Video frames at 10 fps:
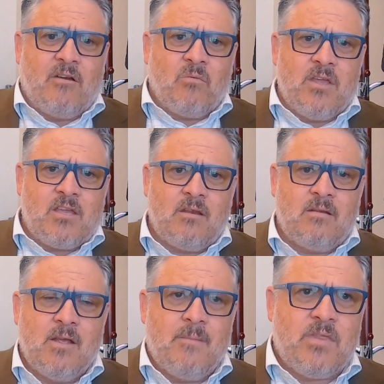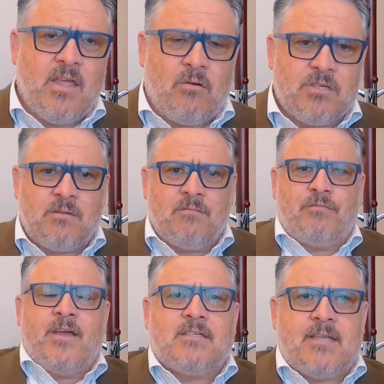that there is some
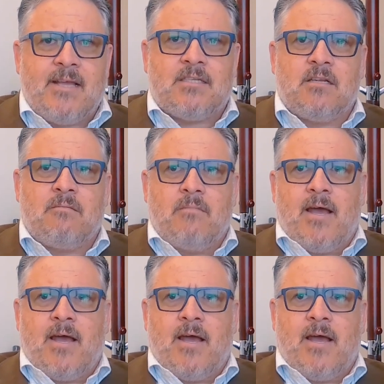fantastic